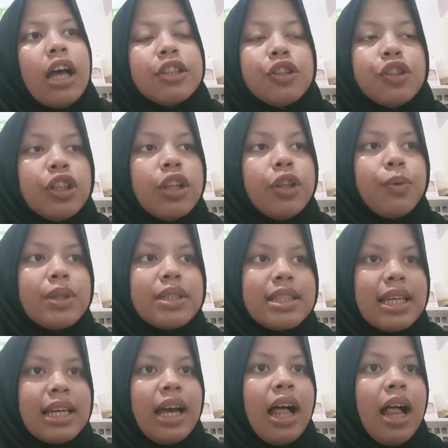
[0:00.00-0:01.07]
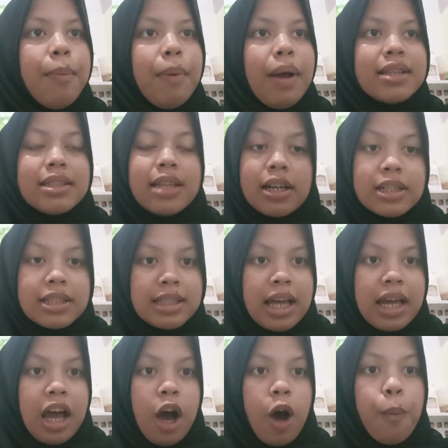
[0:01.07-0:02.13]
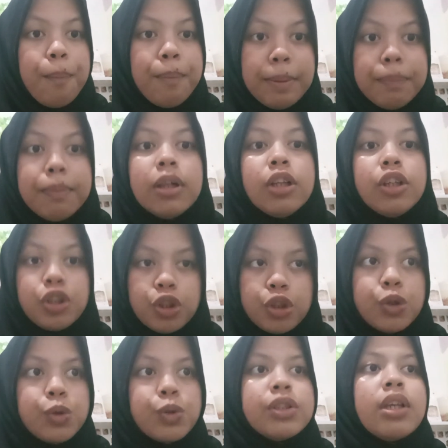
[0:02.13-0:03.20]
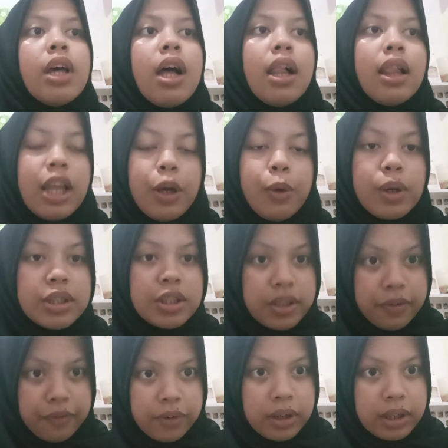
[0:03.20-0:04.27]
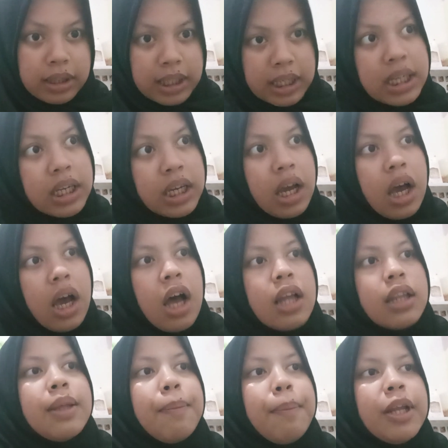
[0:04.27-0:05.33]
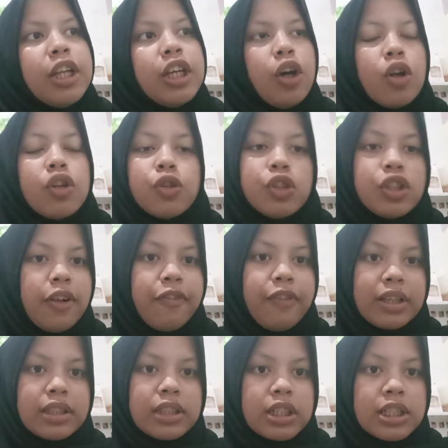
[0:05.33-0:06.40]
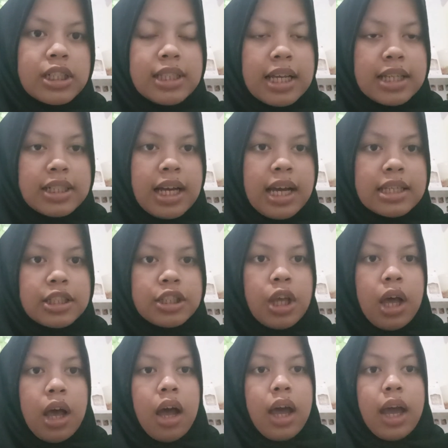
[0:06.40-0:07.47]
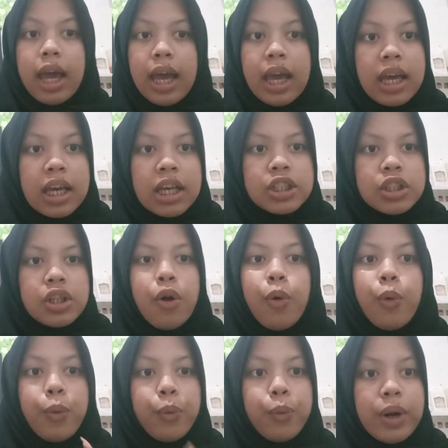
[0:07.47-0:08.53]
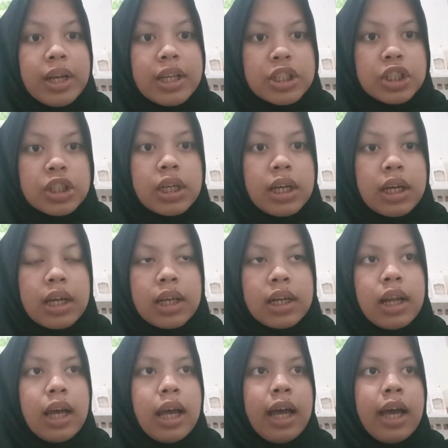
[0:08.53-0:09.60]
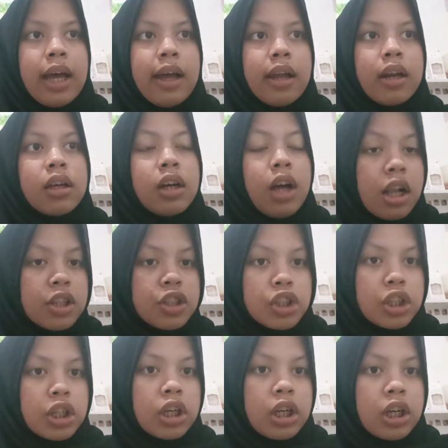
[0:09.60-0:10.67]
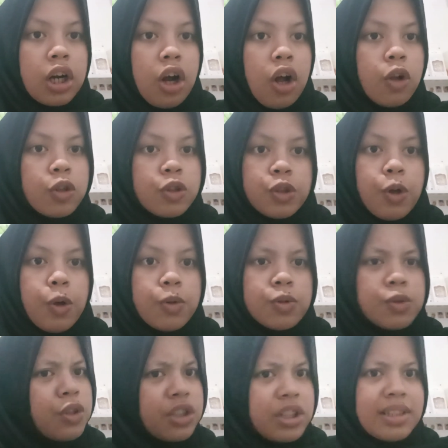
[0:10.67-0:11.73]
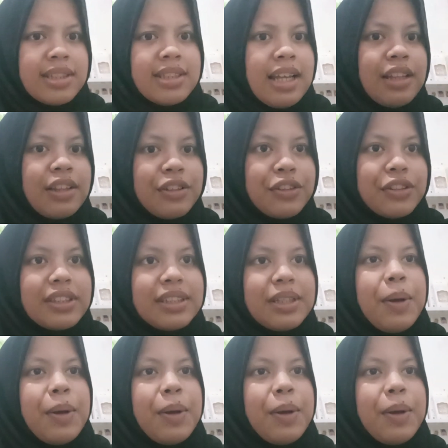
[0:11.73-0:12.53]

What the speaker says: Sociolinguistic help us understand how people use language differently depending on social factors such as age, region, and culture, also social status.